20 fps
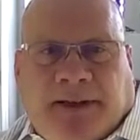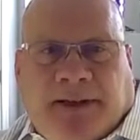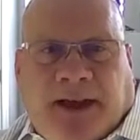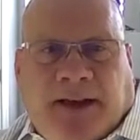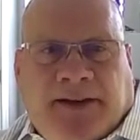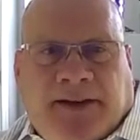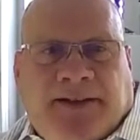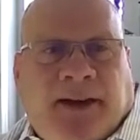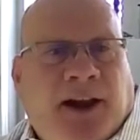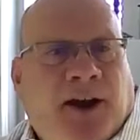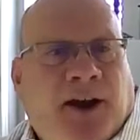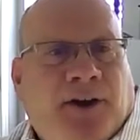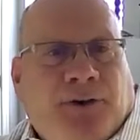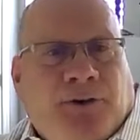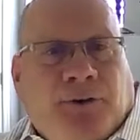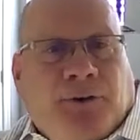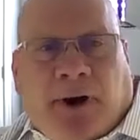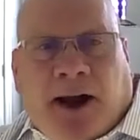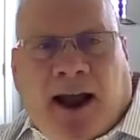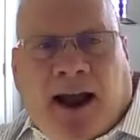Thanks to
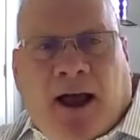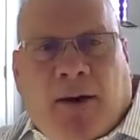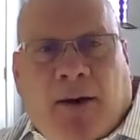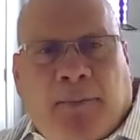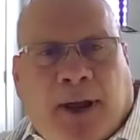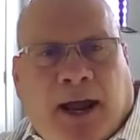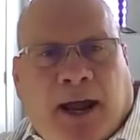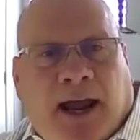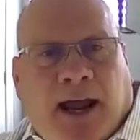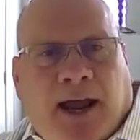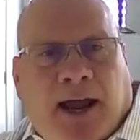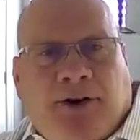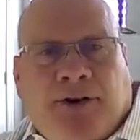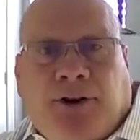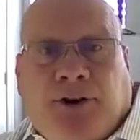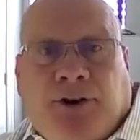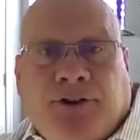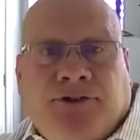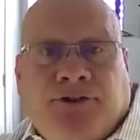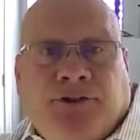Heather Graham
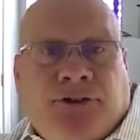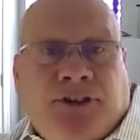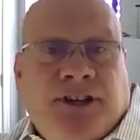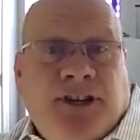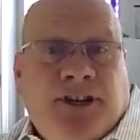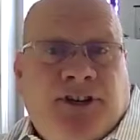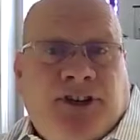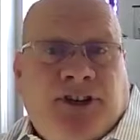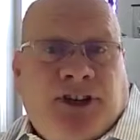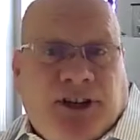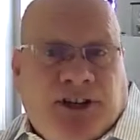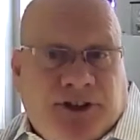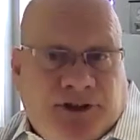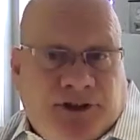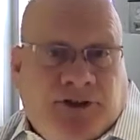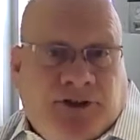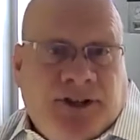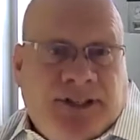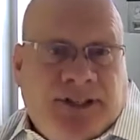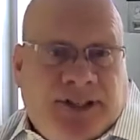and her Strategic
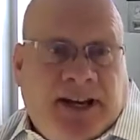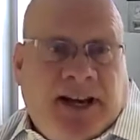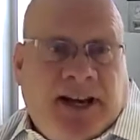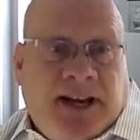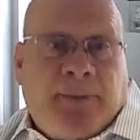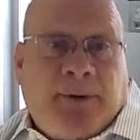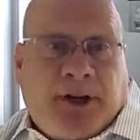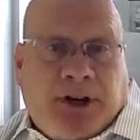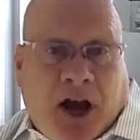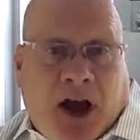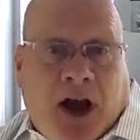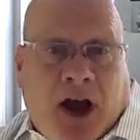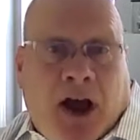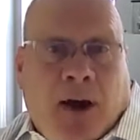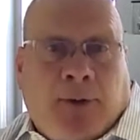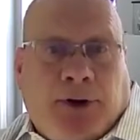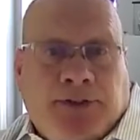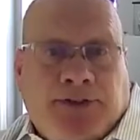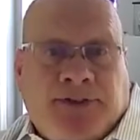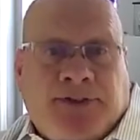Industries team at
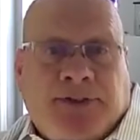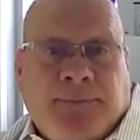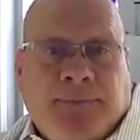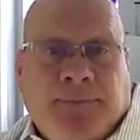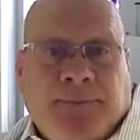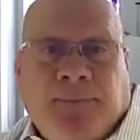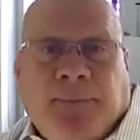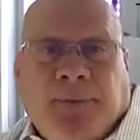Commerce.